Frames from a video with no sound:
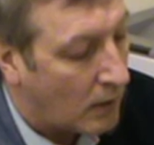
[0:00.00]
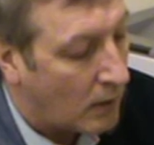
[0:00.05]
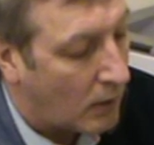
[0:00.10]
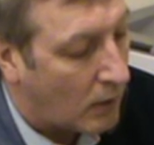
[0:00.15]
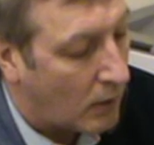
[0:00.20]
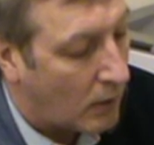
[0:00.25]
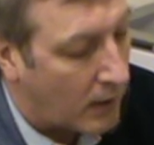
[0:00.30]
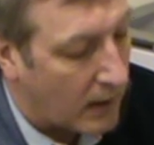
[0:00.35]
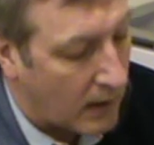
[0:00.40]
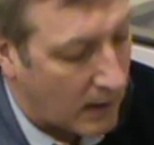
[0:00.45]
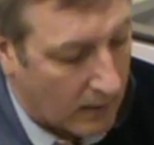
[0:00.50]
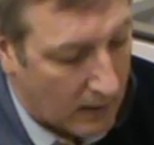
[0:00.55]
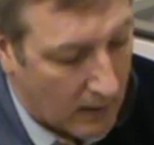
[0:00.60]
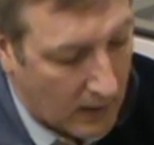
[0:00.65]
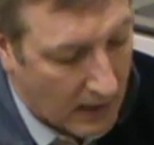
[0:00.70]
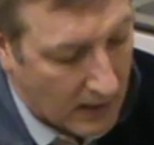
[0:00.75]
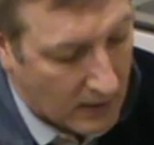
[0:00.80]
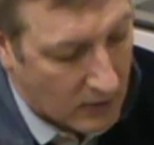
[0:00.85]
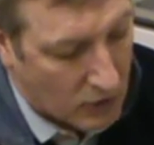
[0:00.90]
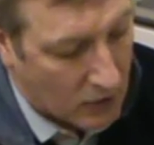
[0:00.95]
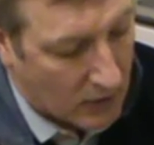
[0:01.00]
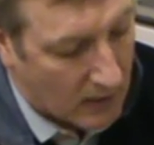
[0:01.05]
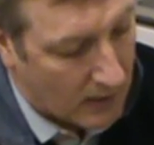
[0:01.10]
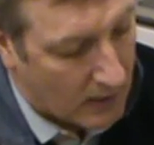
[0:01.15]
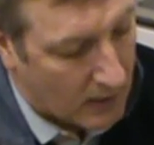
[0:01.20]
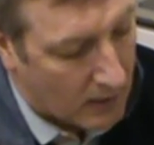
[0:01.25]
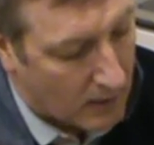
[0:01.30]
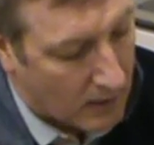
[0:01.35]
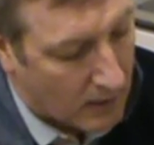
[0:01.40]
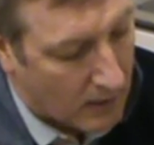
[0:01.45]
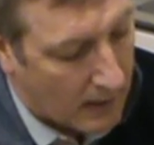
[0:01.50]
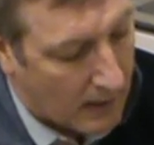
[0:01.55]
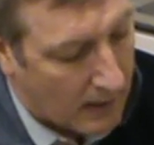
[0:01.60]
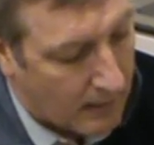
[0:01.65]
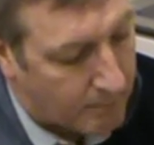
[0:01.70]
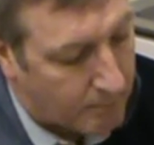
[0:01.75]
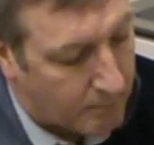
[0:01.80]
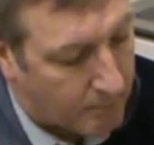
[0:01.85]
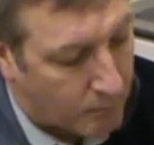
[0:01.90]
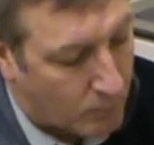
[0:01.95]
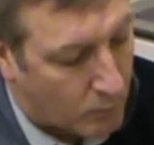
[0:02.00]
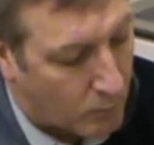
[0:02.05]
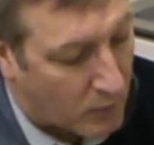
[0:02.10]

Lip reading: The actuator,